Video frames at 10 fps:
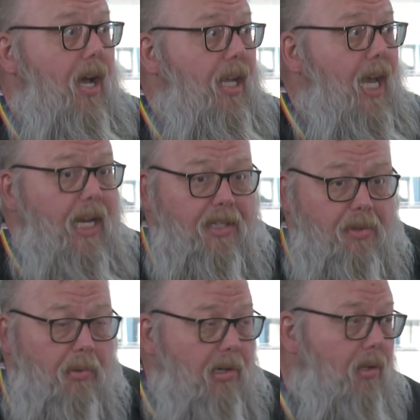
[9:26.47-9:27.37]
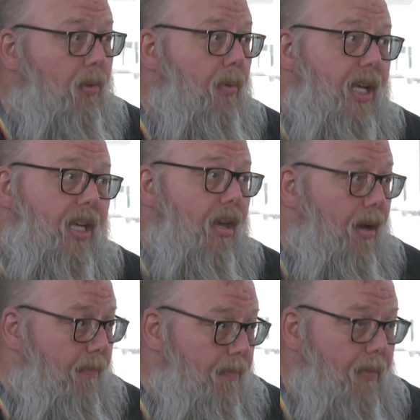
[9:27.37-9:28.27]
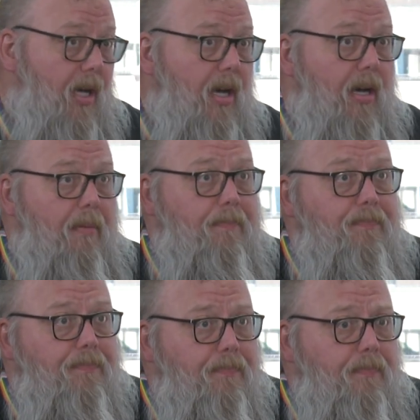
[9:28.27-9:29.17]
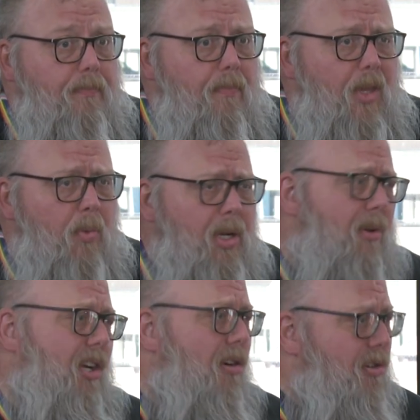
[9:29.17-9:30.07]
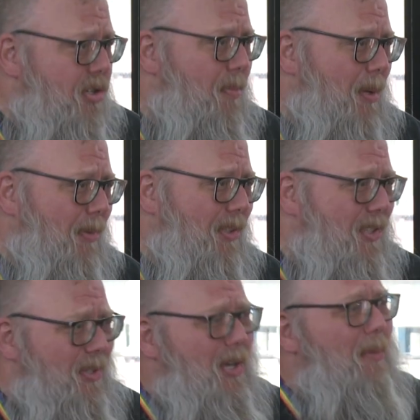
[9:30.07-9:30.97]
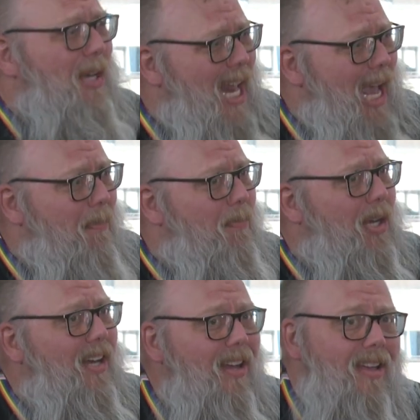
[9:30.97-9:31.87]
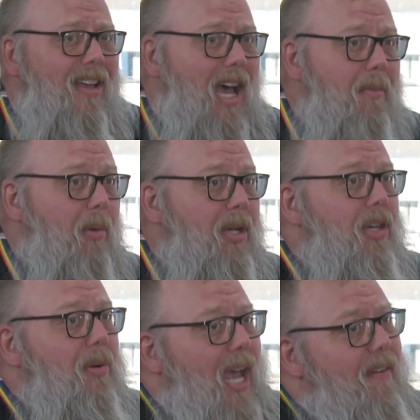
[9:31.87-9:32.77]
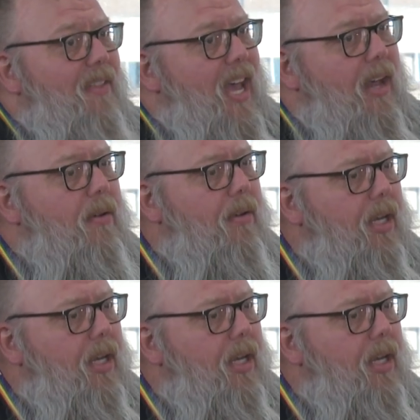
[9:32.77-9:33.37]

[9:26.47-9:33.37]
You got to get to work. We'll wake you up. We don't encourage people to just come and nap, but I mean, we do have that,